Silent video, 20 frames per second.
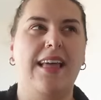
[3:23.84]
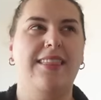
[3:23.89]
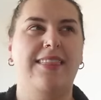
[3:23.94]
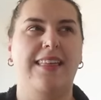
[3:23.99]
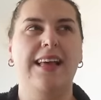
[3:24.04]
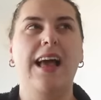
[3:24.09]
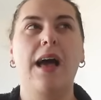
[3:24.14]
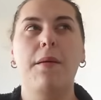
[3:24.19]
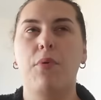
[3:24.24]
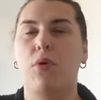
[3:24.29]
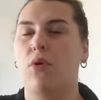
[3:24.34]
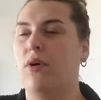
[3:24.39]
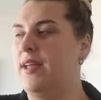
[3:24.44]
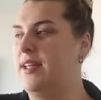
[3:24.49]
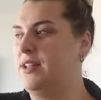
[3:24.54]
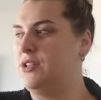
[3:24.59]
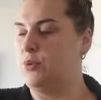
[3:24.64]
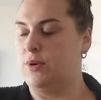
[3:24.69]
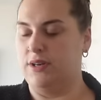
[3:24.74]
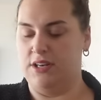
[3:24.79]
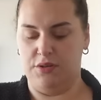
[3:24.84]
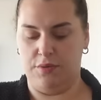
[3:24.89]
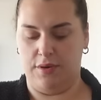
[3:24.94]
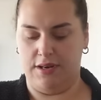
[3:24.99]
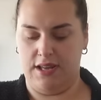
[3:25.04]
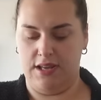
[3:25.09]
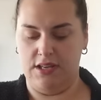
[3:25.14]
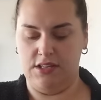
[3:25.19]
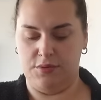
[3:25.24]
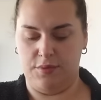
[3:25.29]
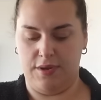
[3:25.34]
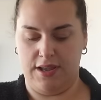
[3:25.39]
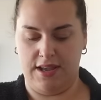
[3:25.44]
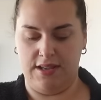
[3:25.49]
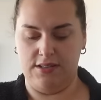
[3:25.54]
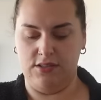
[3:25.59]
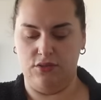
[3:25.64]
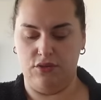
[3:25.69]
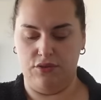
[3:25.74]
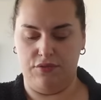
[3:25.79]
think I bought it in 2020, so it
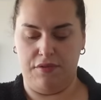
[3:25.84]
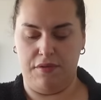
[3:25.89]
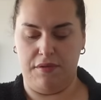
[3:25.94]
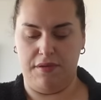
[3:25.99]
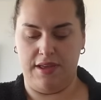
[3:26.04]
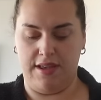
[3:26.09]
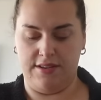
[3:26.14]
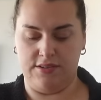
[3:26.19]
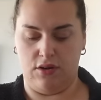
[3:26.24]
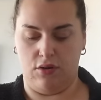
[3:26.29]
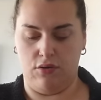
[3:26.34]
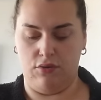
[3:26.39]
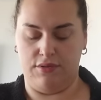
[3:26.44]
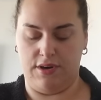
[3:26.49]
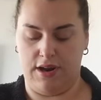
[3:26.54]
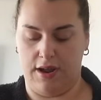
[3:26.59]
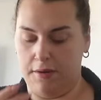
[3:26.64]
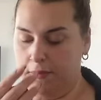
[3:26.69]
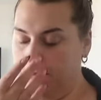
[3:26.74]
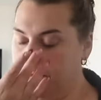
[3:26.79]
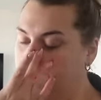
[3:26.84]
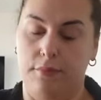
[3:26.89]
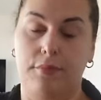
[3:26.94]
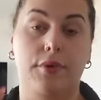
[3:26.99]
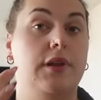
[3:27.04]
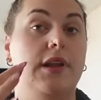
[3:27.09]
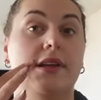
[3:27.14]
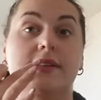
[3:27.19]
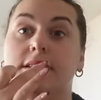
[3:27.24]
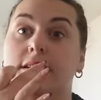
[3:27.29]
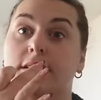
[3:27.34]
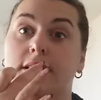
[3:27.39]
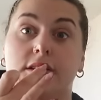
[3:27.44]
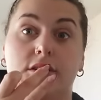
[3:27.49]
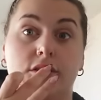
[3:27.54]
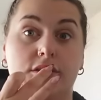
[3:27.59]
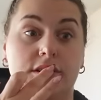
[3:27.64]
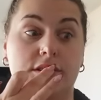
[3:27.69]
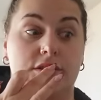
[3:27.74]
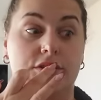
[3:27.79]
is a good few years old now. But listen, it
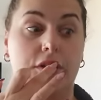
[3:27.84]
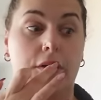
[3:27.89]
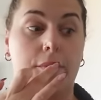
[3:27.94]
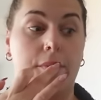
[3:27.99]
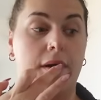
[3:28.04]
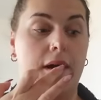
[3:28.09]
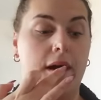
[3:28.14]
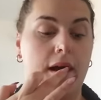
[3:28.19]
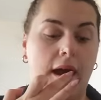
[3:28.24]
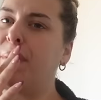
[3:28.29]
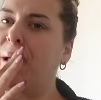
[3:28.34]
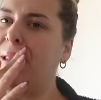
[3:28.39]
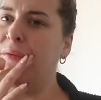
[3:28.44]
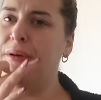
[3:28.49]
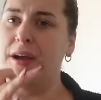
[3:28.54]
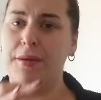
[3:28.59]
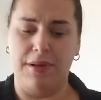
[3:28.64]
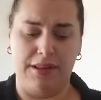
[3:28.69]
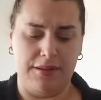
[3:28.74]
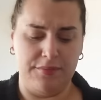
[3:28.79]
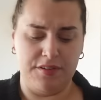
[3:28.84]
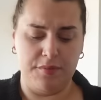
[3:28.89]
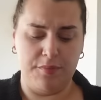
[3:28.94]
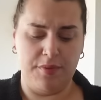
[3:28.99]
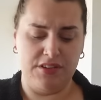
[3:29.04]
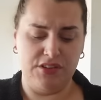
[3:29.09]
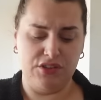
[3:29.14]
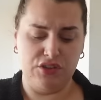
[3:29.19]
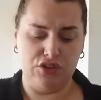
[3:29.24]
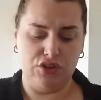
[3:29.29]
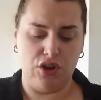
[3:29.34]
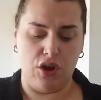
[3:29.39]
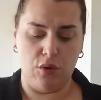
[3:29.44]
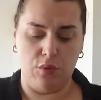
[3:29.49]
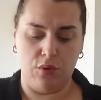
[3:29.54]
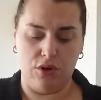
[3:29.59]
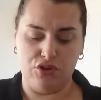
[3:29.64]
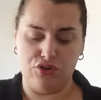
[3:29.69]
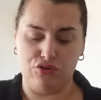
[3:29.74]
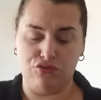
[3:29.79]
does its job. By the way, my lips have been
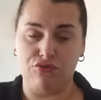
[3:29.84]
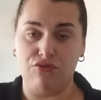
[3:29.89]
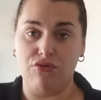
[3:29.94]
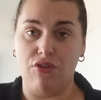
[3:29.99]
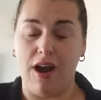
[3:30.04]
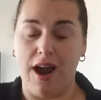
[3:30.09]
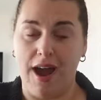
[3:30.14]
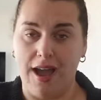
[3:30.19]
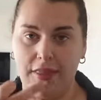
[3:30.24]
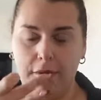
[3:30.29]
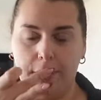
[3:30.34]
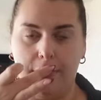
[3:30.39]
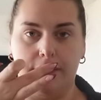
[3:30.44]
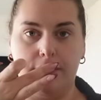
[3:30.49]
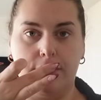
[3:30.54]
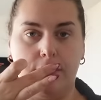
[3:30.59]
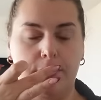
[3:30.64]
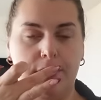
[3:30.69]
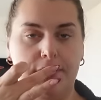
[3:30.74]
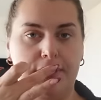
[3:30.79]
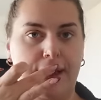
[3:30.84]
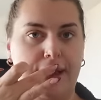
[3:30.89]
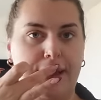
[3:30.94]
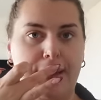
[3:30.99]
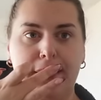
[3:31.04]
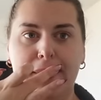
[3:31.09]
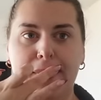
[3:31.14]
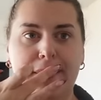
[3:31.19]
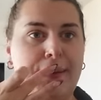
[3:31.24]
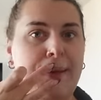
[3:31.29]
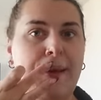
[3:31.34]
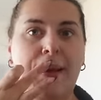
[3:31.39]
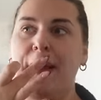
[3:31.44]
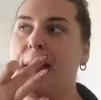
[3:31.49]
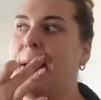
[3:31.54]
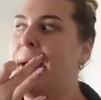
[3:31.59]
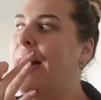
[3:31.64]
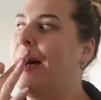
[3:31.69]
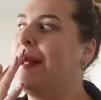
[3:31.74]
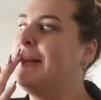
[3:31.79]
so dry the past couple of days.
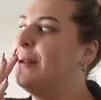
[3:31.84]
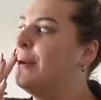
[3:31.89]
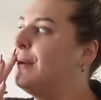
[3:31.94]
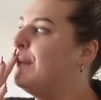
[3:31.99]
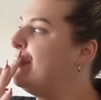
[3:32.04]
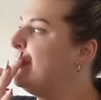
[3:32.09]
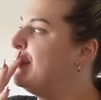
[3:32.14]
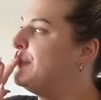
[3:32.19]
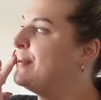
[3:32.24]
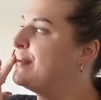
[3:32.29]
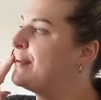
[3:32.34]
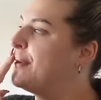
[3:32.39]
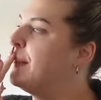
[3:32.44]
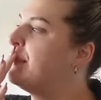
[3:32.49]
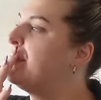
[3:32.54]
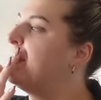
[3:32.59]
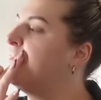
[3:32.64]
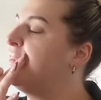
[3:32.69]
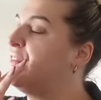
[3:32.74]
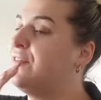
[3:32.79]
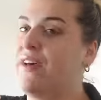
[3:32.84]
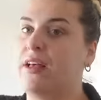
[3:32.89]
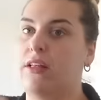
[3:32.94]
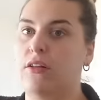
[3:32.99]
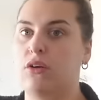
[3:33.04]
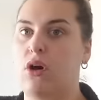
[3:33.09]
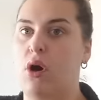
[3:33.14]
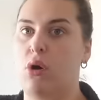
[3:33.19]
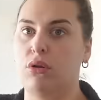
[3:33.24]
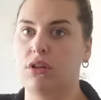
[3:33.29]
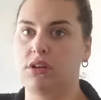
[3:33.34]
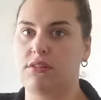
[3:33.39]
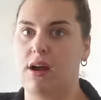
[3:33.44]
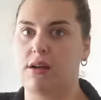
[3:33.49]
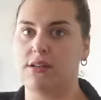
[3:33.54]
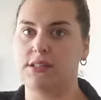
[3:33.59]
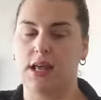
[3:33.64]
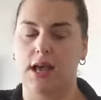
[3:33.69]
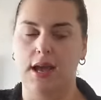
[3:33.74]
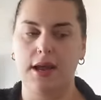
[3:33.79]
I don't know if it's just because it's felt colder
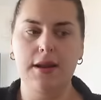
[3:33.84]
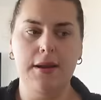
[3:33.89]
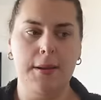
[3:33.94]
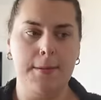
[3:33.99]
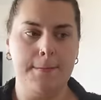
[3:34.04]
outside.